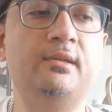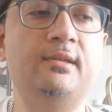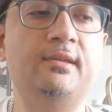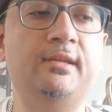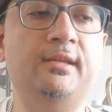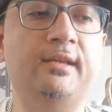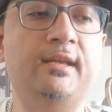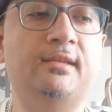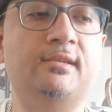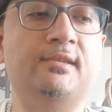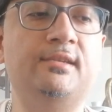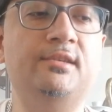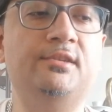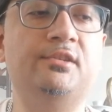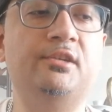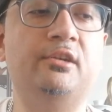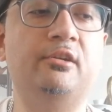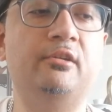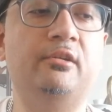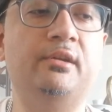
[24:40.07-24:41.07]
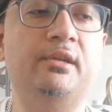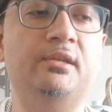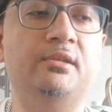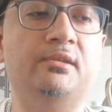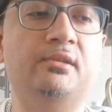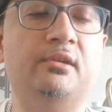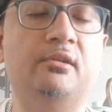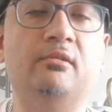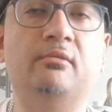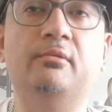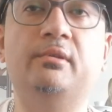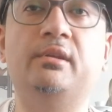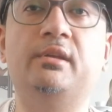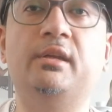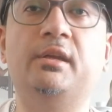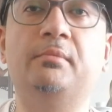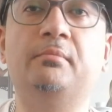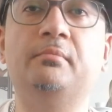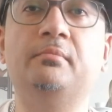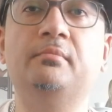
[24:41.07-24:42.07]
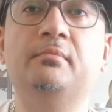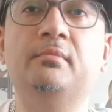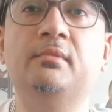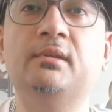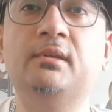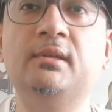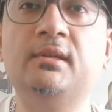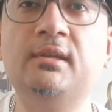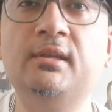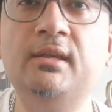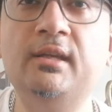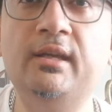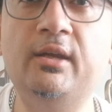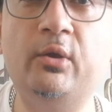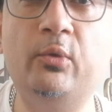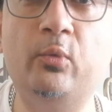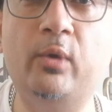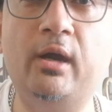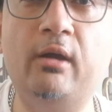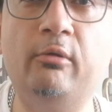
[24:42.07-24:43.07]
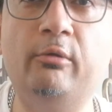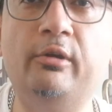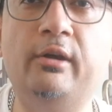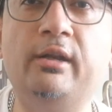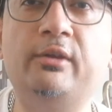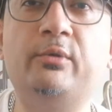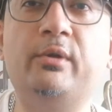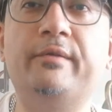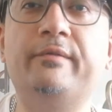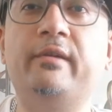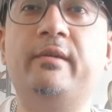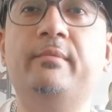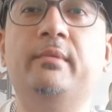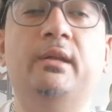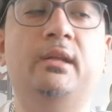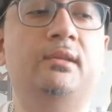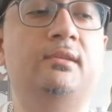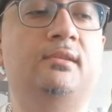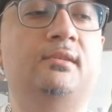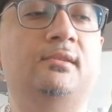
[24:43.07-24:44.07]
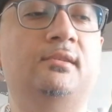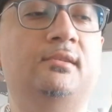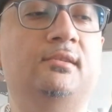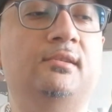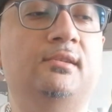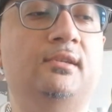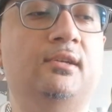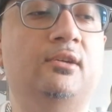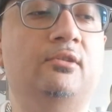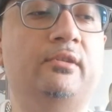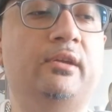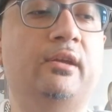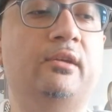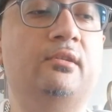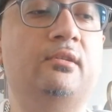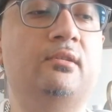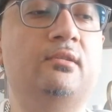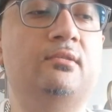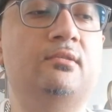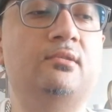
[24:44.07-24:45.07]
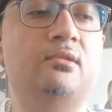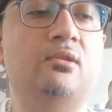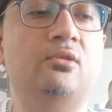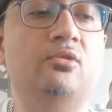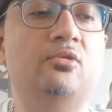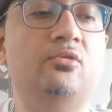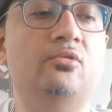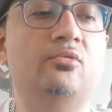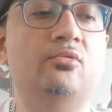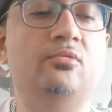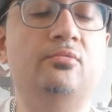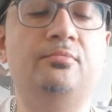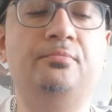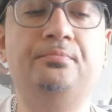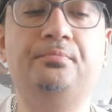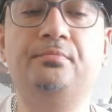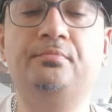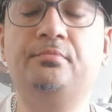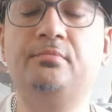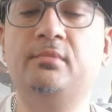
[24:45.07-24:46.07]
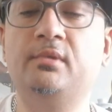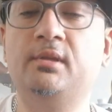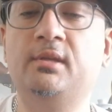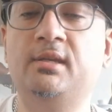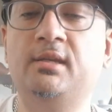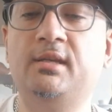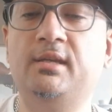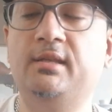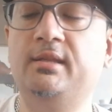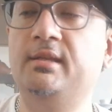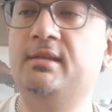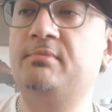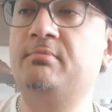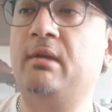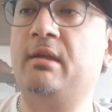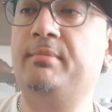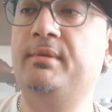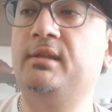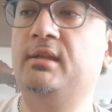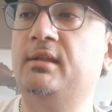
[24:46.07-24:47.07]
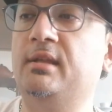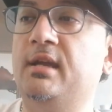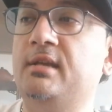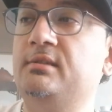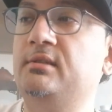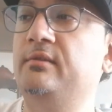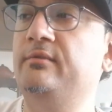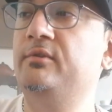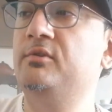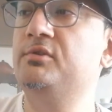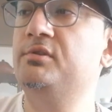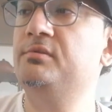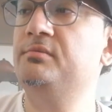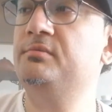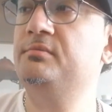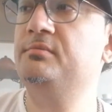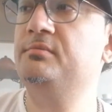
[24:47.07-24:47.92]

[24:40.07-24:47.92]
It gets easier and easier with time. Wow, we're at 25 minutes. Okay, so this might be the last infusion.